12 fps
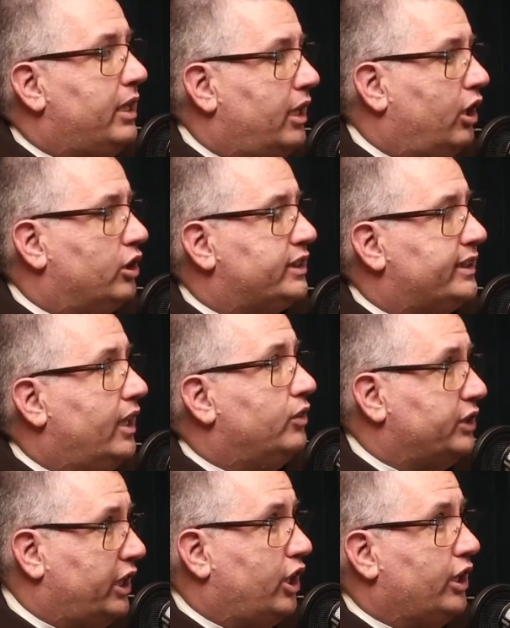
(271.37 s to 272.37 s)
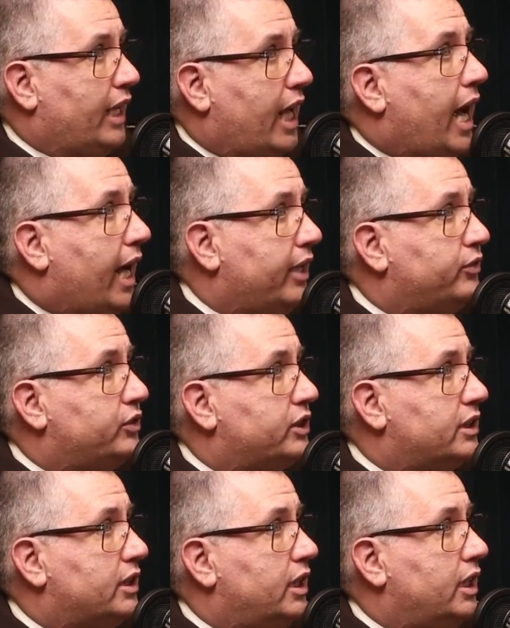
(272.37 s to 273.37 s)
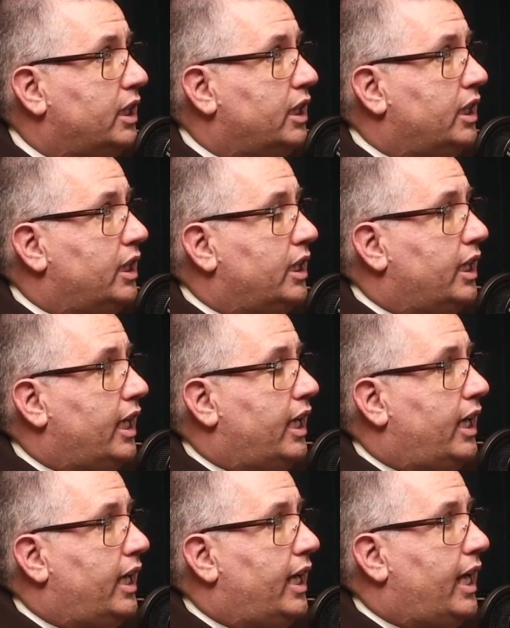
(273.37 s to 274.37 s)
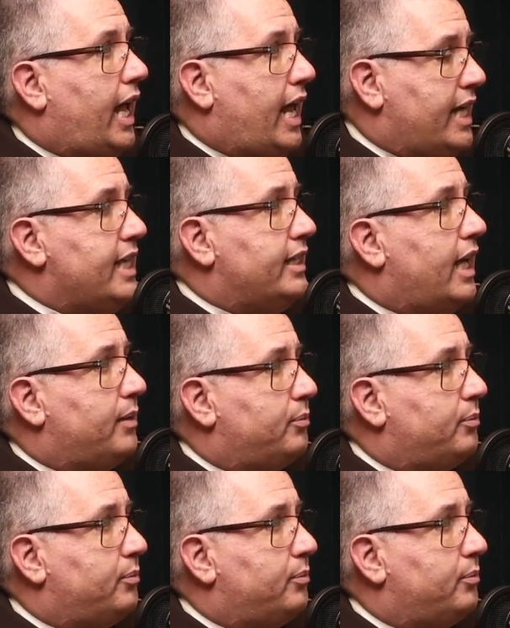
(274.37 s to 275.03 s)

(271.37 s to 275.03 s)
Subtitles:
ourselves and our lives, and in that